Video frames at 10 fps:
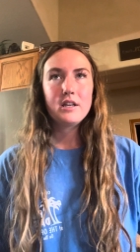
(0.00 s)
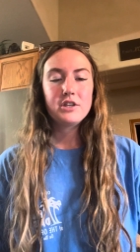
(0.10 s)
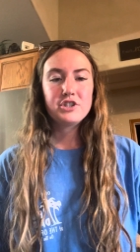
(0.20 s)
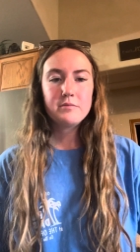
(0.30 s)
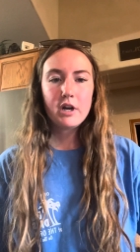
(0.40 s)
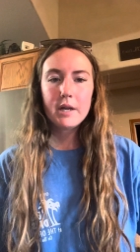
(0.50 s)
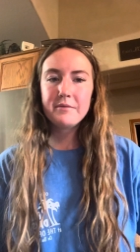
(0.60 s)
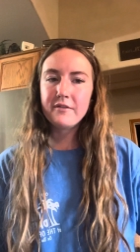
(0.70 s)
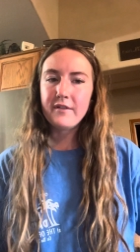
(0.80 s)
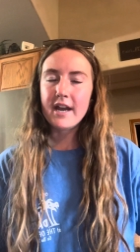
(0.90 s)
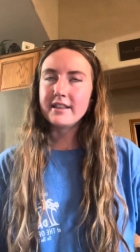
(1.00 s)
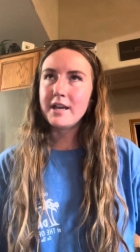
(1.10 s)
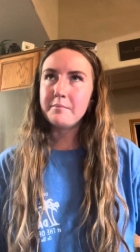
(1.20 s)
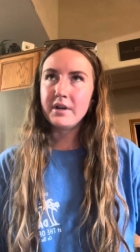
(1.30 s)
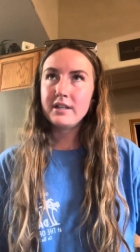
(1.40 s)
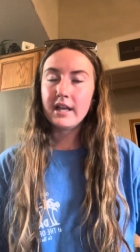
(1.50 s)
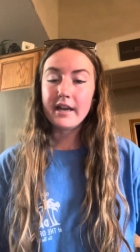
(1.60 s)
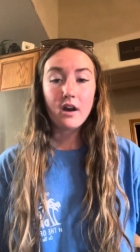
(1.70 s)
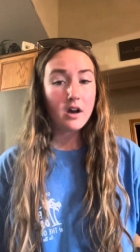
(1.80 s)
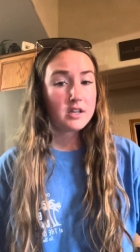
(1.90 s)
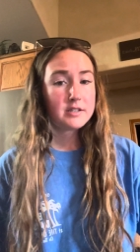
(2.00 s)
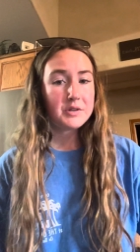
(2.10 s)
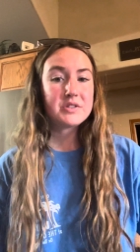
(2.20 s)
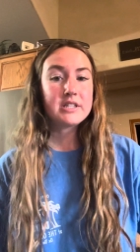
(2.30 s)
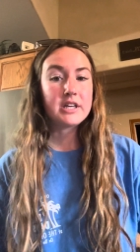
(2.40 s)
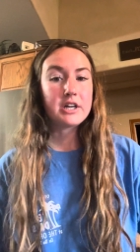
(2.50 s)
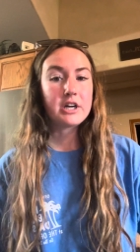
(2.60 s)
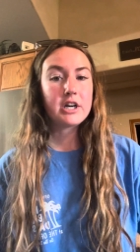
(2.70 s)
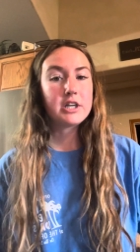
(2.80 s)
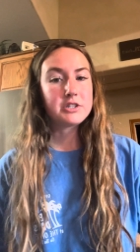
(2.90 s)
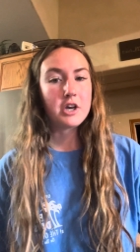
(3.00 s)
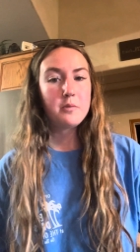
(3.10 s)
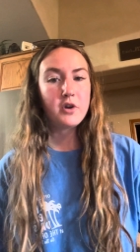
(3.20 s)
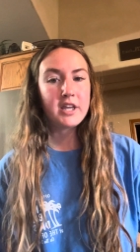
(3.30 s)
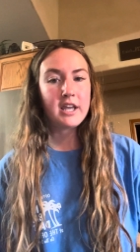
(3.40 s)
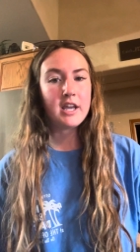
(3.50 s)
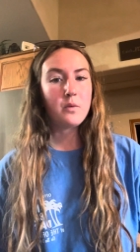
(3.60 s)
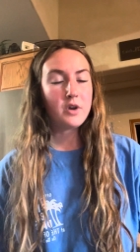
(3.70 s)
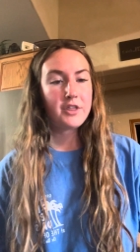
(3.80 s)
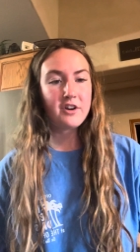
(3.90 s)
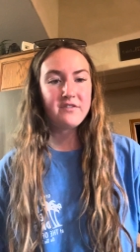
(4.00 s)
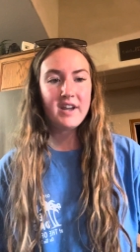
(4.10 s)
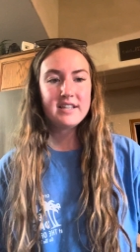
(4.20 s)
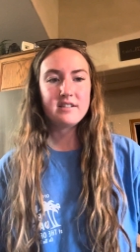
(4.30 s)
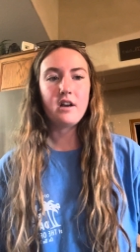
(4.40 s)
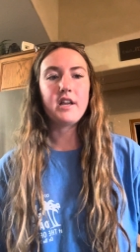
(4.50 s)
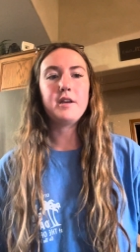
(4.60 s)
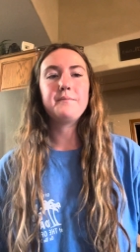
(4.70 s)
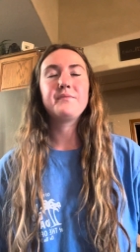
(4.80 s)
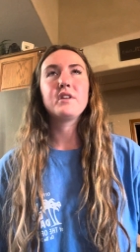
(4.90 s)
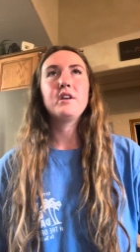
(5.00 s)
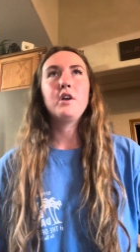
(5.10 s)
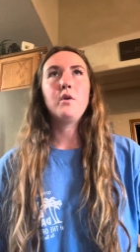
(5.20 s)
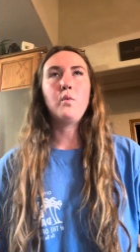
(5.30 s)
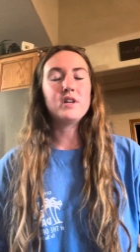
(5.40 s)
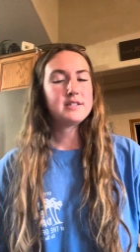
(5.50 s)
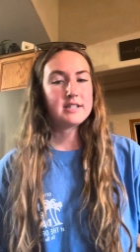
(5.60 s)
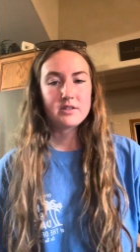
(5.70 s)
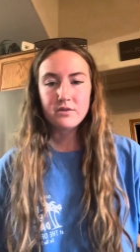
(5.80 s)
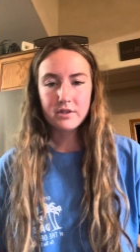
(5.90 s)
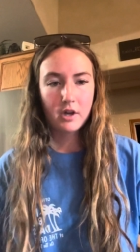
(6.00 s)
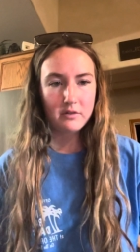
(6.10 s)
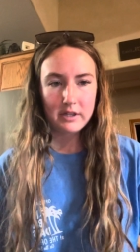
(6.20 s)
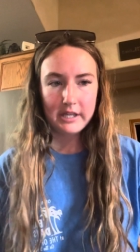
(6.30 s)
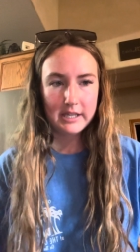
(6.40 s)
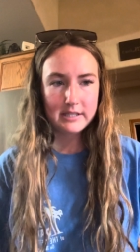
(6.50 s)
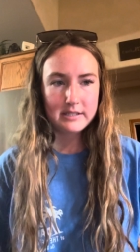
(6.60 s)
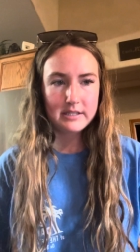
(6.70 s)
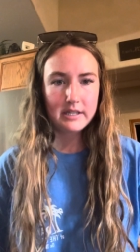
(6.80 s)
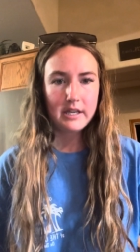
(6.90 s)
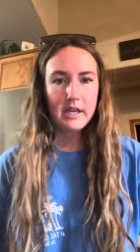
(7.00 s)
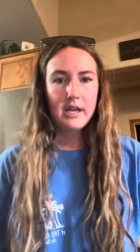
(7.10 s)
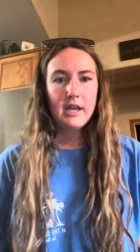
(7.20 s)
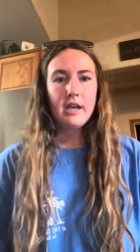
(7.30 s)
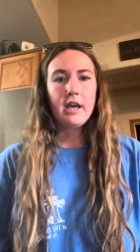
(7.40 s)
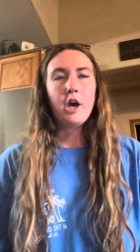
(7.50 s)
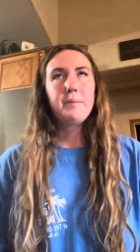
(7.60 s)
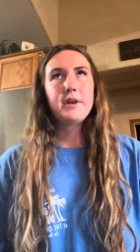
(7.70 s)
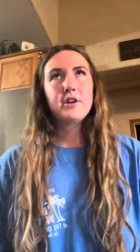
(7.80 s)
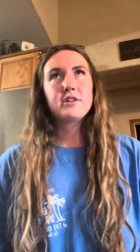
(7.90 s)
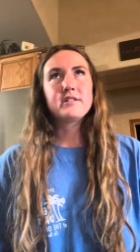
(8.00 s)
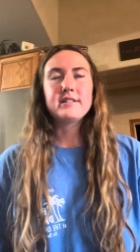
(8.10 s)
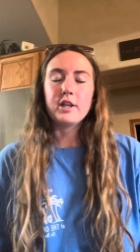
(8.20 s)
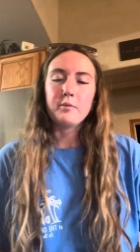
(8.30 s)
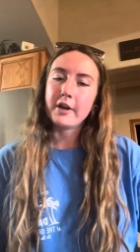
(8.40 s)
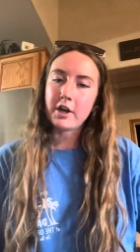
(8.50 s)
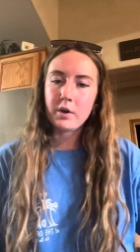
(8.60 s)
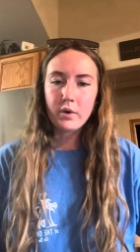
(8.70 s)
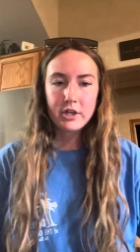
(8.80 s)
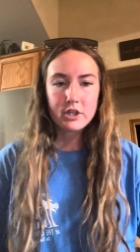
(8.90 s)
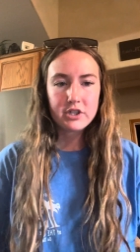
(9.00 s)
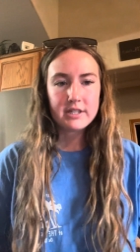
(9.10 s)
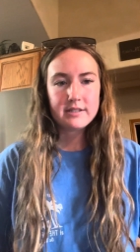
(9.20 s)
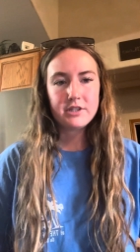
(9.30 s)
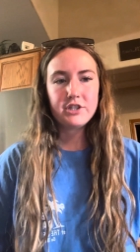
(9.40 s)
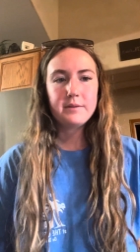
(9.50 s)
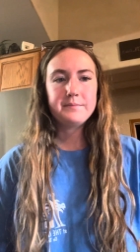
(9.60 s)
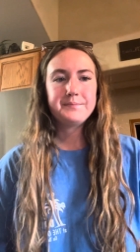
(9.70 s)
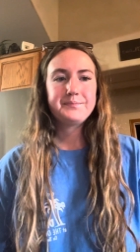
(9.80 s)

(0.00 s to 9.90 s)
She brought up the fact that Bud Light also sent her a Tallboy can with her face on it once this was all released, helping her celebrate her one year transition.